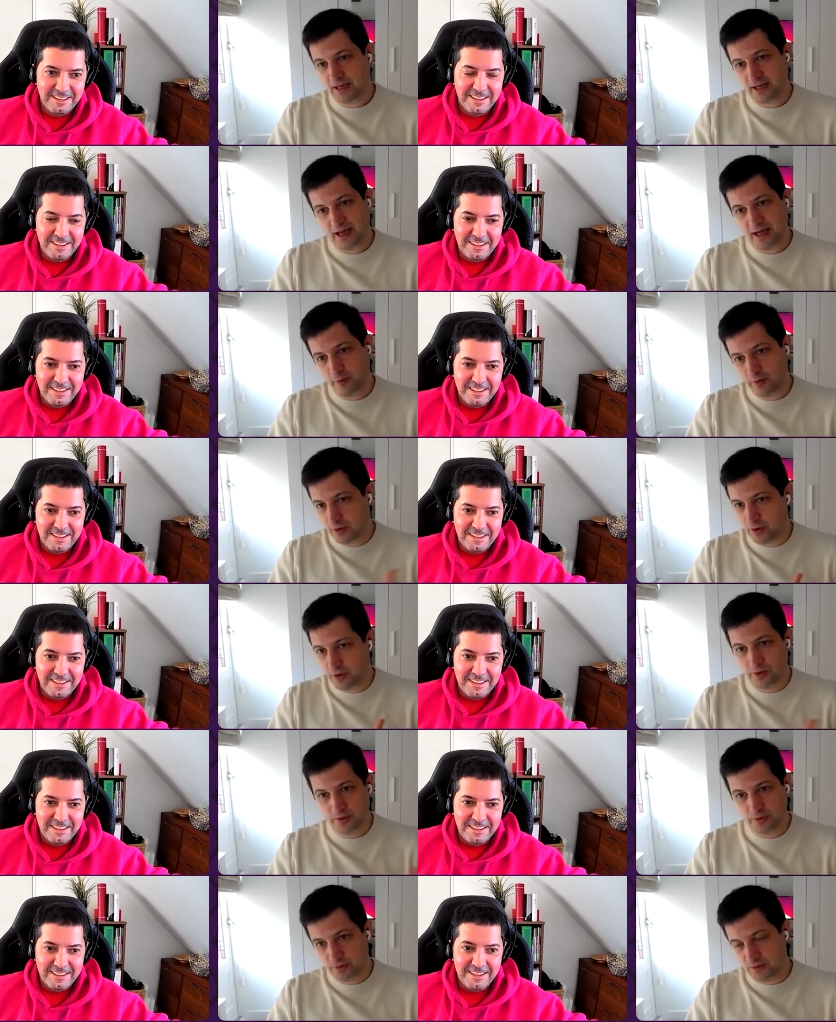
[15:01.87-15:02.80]
Speaker 1: kind of how you
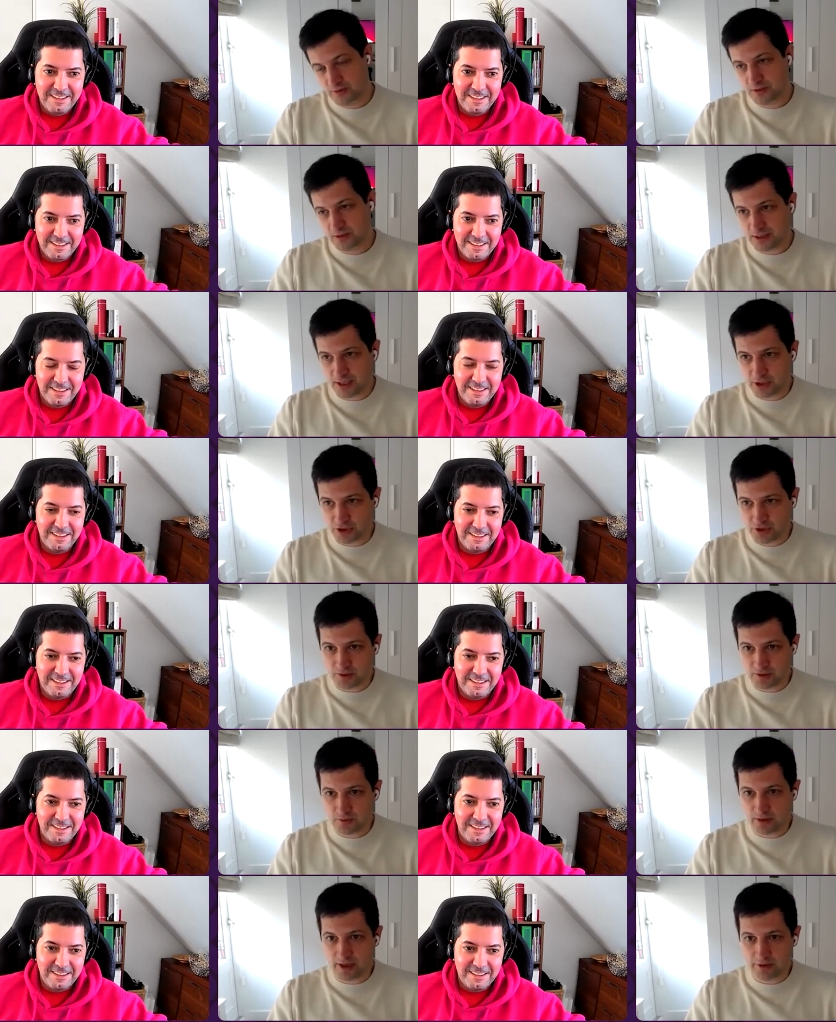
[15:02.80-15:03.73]
go into this hmm. discussion mm.
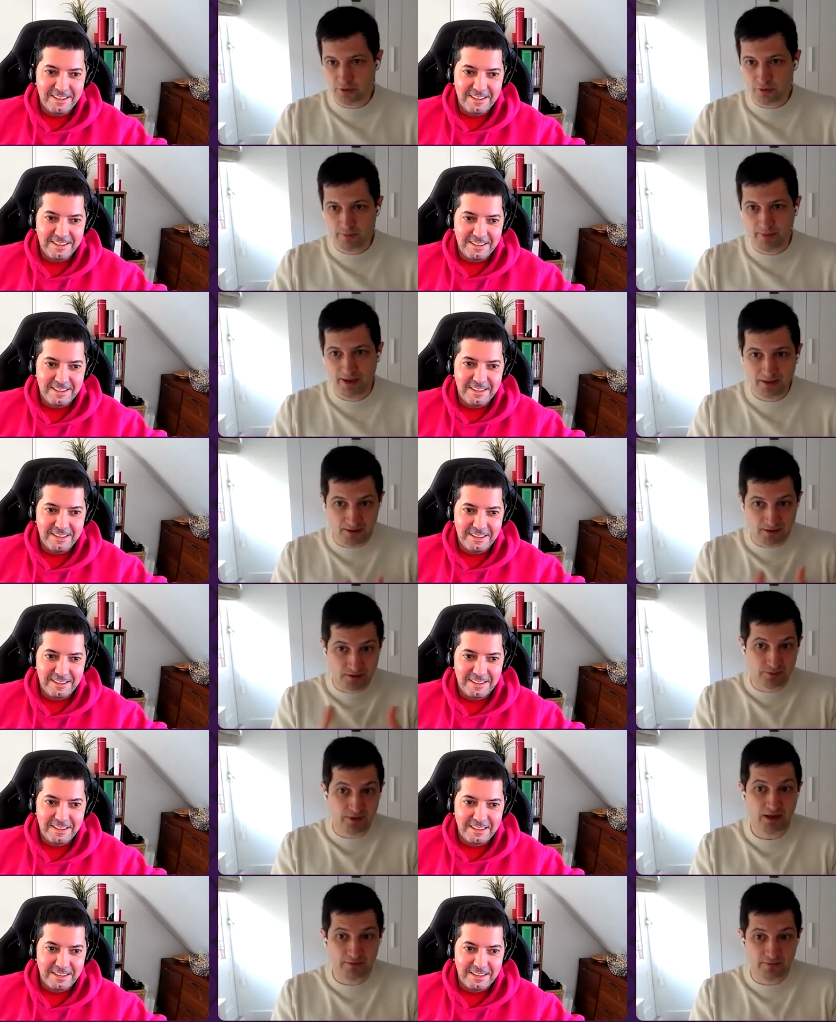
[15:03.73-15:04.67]
as to how do you make
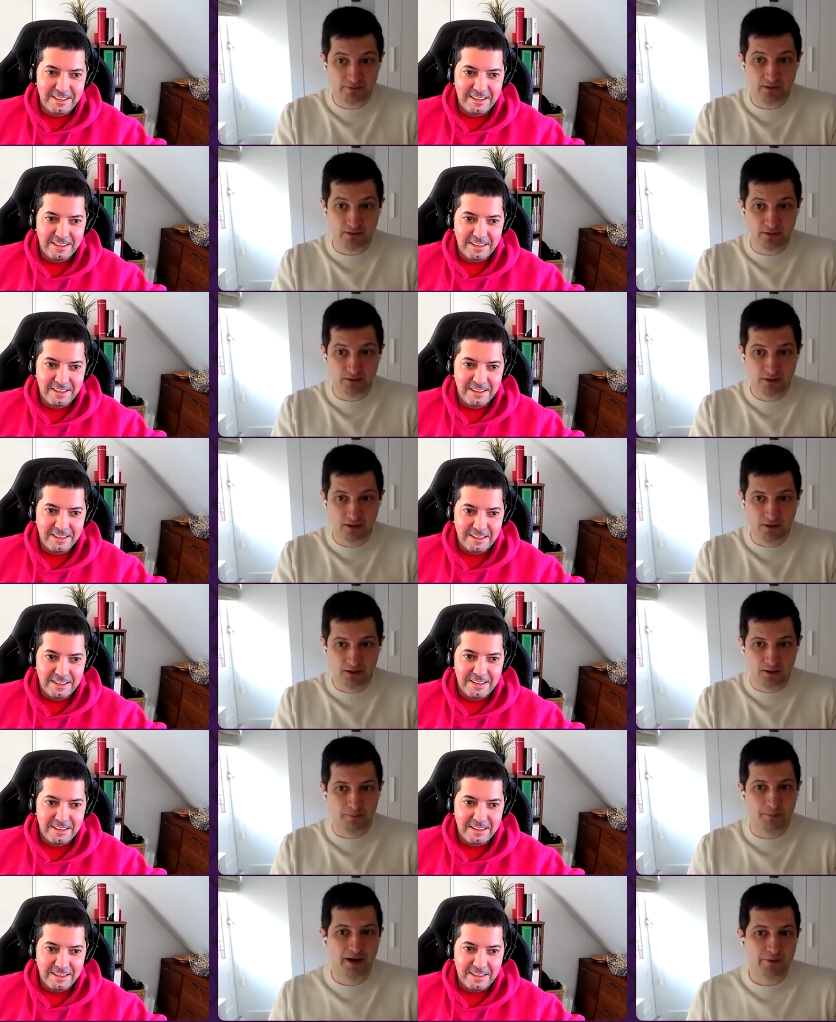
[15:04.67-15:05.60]
things relevant
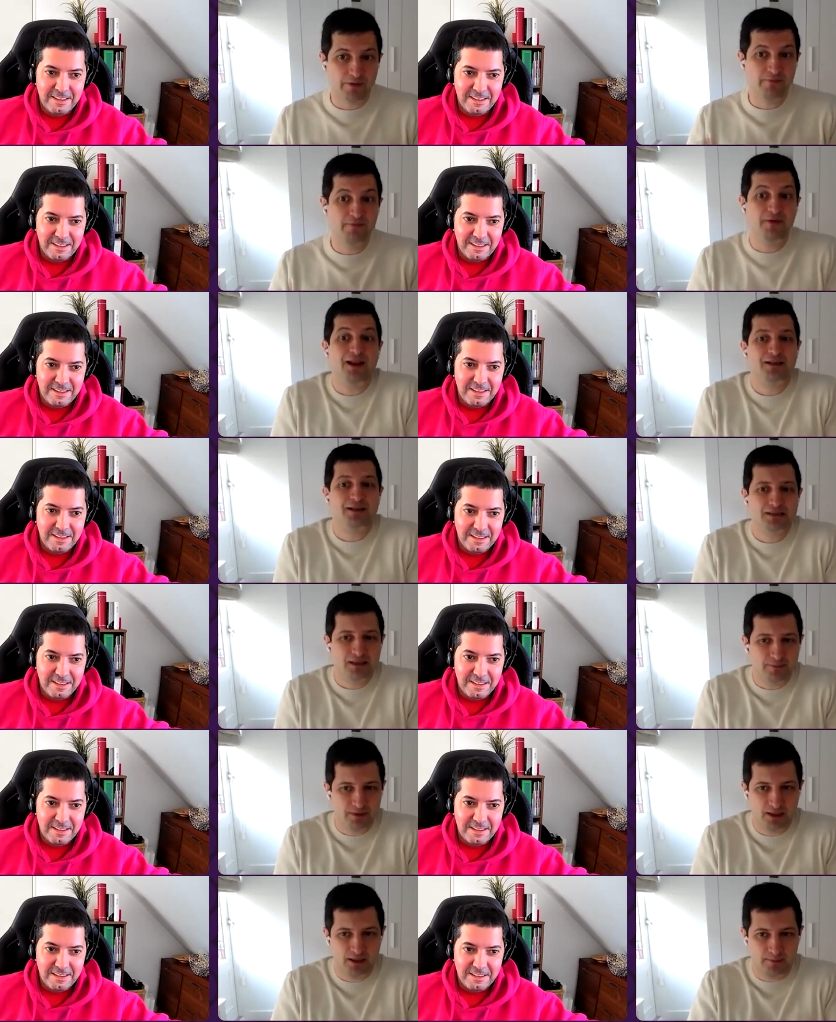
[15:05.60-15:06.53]
by revealing
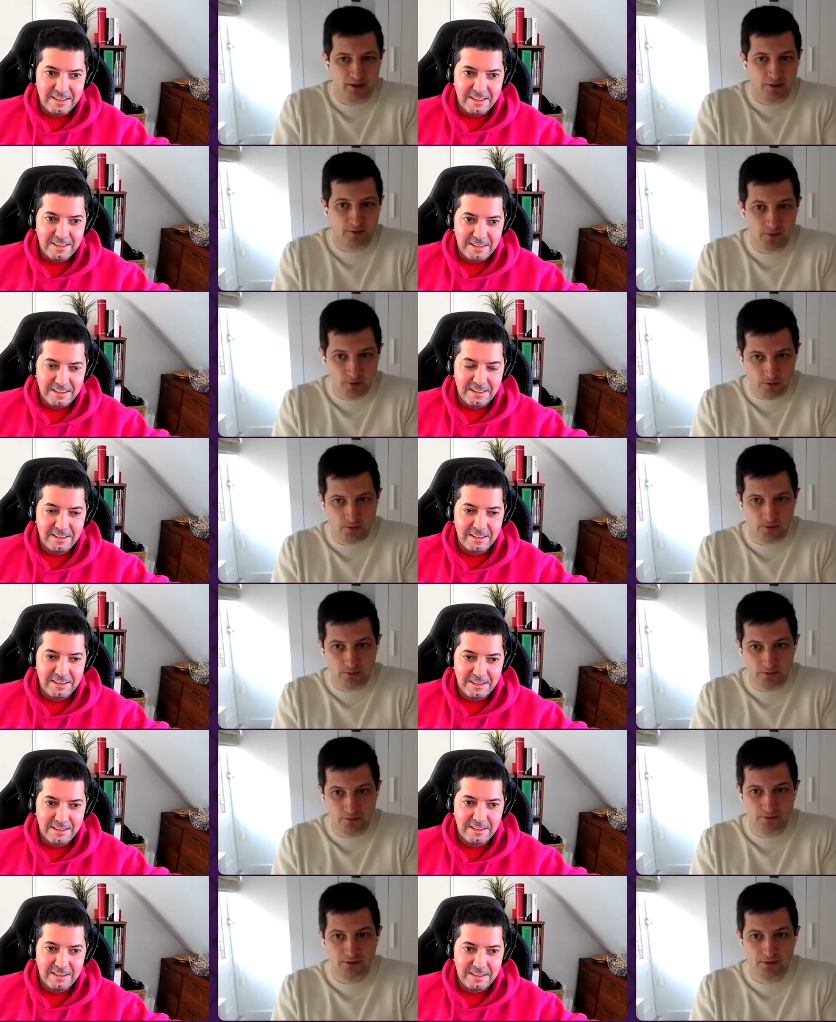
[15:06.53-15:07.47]
something about
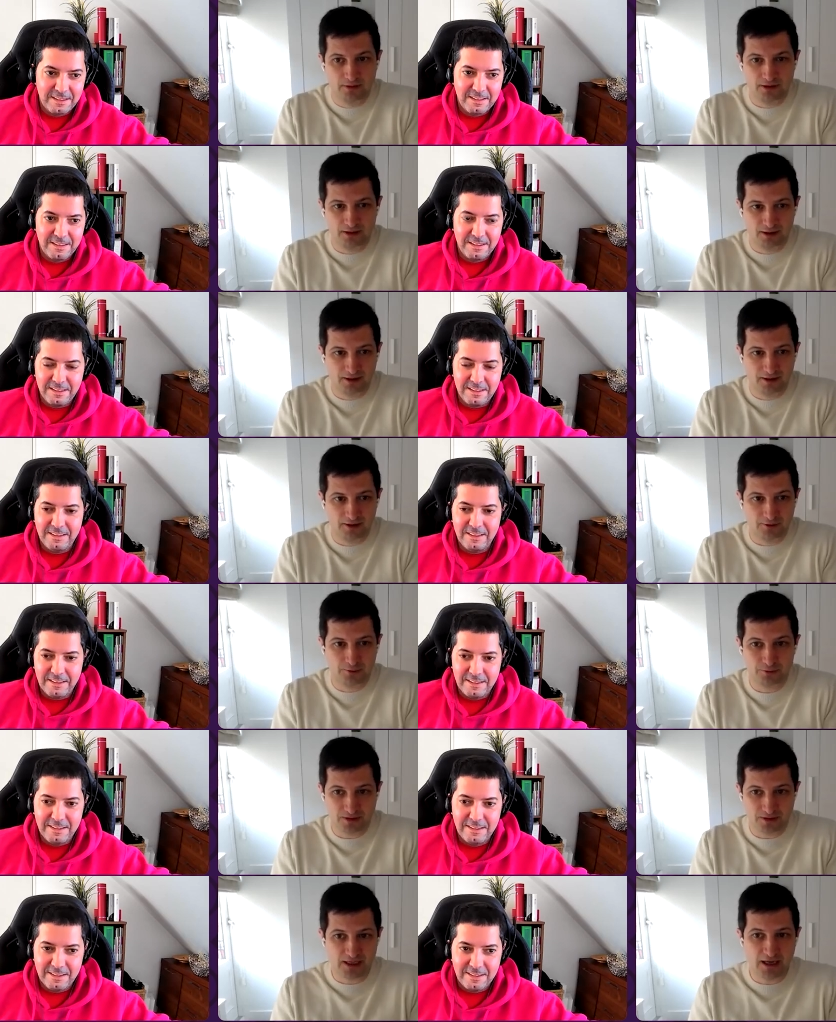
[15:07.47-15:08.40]
you mm. uh,
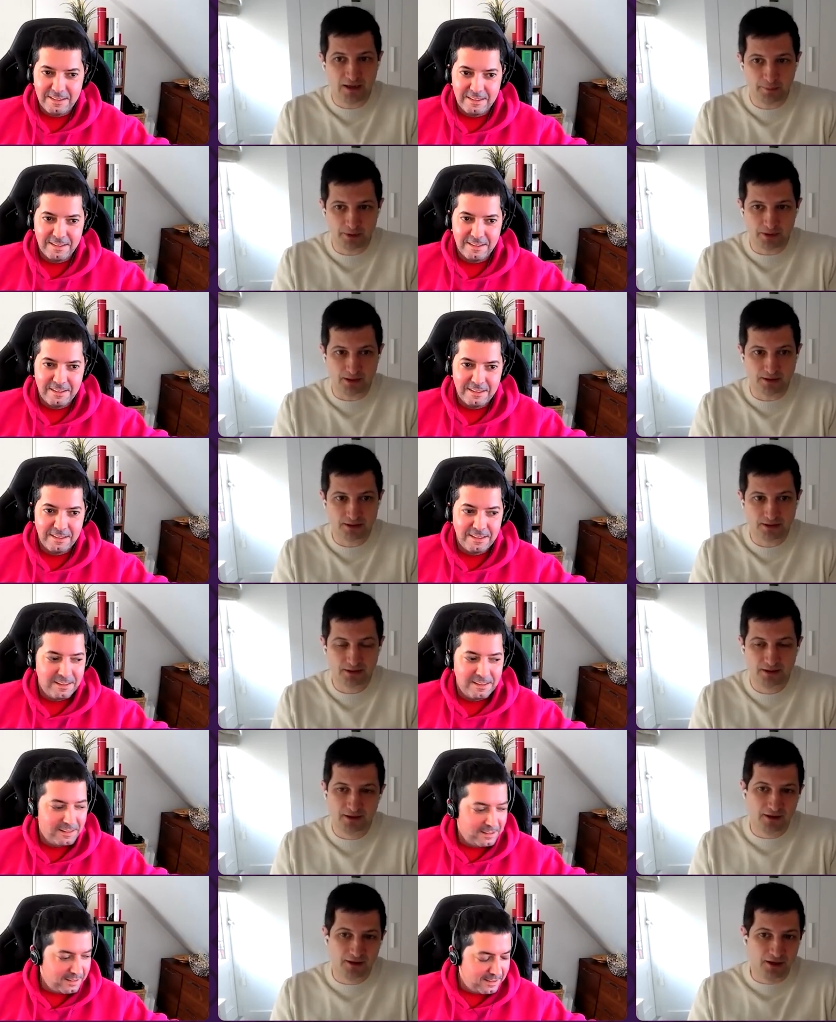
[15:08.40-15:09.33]
to these companies